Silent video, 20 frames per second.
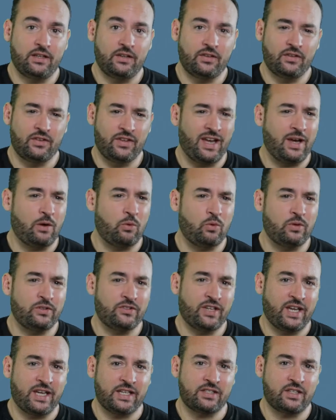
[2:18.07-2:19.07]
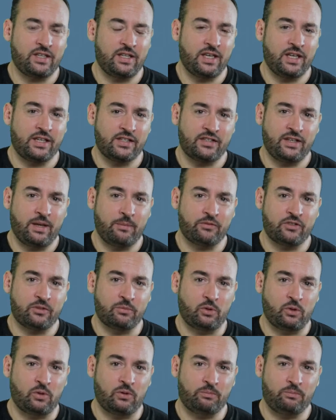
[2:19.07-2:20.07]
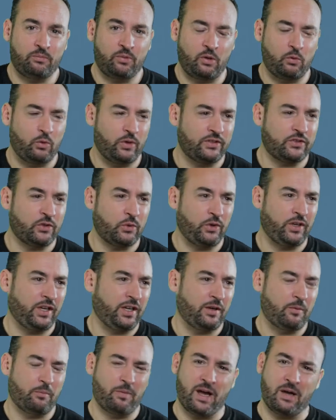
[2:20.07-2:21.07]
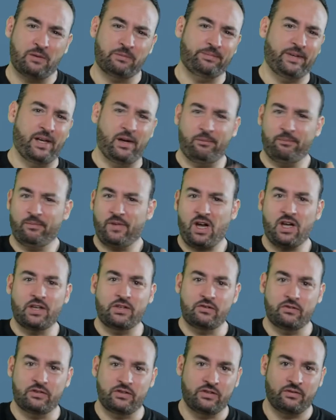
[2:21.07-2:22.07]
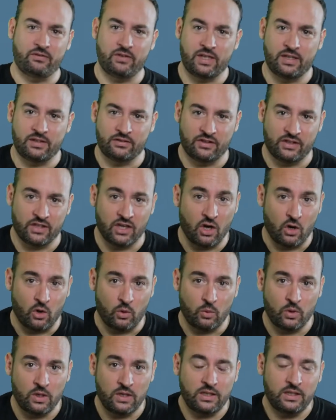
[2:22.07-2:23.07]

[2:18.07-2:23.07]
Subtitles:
that was actually acceptable, but we're talking about hundreds of years ago.